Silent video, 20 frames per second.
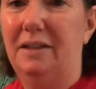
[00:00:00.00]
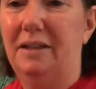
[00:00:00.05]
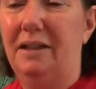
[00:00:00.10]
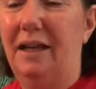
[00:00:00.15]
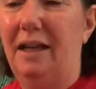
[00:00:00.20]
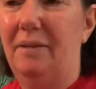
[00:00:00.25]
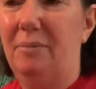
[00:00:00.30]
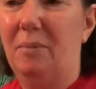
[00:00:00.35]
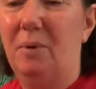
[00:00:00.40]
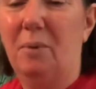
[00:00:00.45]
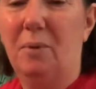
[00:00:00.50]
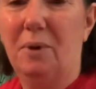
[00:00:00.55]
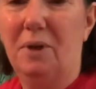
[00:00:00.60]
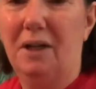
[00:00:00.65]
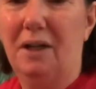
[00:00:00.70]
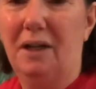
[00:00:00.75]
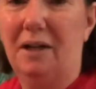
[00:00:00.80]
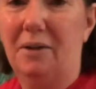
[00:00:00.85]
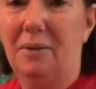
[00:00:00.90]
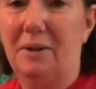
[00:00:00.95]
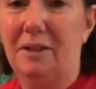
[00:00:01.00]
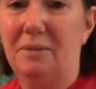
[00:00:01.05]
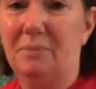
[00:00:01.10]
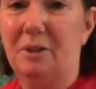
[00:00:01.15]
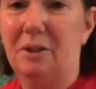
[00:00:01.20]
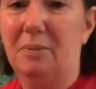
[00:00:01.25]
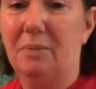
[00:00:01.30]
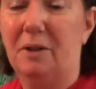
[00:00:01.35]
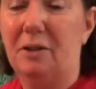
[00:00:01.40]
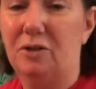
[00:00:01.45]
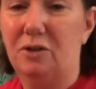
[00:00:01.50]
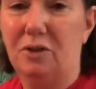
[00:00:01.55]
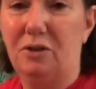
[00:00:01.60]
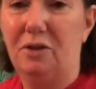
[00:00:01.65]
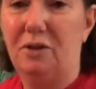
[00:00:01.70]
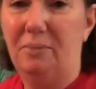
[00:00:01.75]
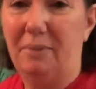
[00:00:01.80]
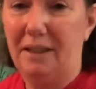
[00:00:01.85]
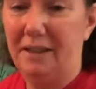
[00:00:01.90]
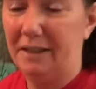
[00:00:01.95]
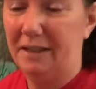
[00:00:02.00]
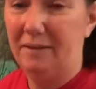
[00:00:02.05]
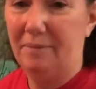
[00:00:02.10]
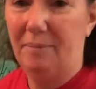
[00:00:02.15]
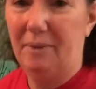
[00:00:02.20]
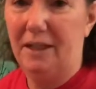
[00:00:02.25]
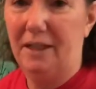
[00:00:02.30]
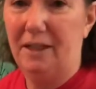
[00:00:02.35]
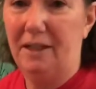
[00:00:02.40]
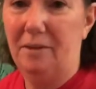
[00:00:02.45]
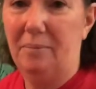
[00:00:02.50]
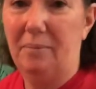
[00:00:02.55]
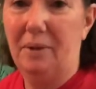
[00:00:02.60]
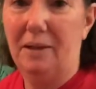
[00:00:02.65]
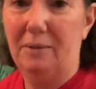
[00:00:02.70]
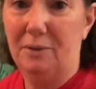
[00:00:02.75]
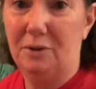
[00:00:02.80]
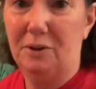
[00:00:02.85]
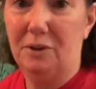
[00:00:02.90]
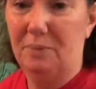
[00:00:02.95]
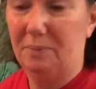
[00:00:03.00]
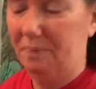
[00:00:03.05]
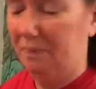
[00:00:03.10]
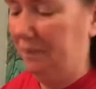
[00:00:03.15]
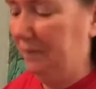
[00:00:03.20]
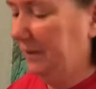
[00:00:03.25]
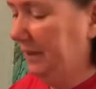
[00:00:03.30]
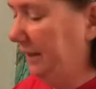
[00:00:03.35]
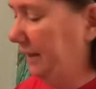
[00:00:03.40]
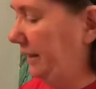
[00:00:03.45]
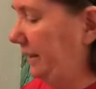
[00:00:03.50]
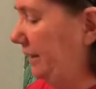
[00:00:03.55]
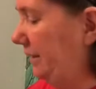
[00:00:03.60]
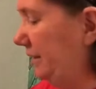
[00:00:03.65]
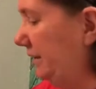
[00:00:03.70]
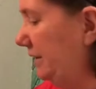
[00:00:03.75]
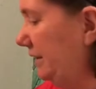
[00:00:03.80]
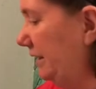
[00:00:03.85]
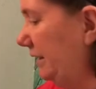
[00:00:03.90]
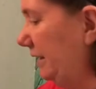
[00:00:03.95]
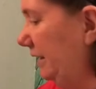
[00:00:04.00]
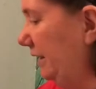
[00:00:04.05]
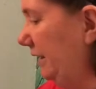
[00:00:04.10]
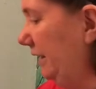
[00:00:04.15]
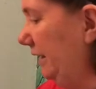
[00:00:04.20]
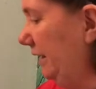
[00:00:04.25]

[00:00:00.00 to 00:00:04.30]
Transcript: I haven't been working on it quite so much, but I'll show you my, my uh, pirate ship in a second.